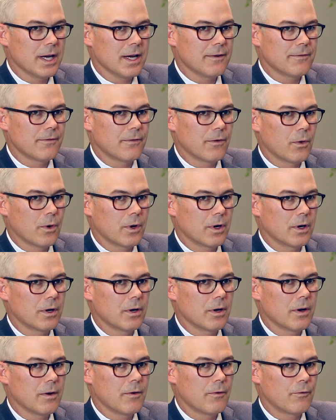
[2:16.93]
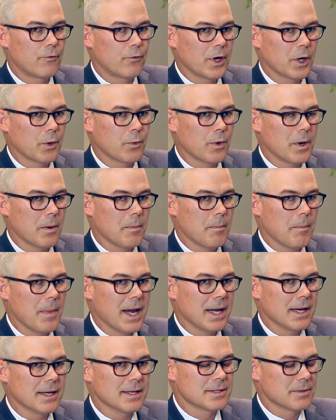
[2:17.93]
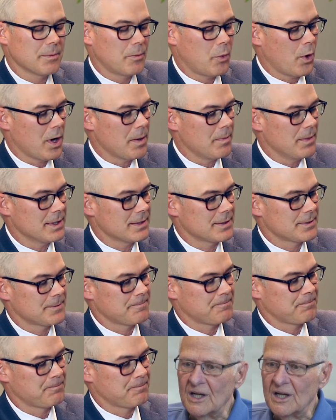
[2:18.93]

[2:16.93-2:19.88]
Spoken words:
need for frequent maintenance appointments.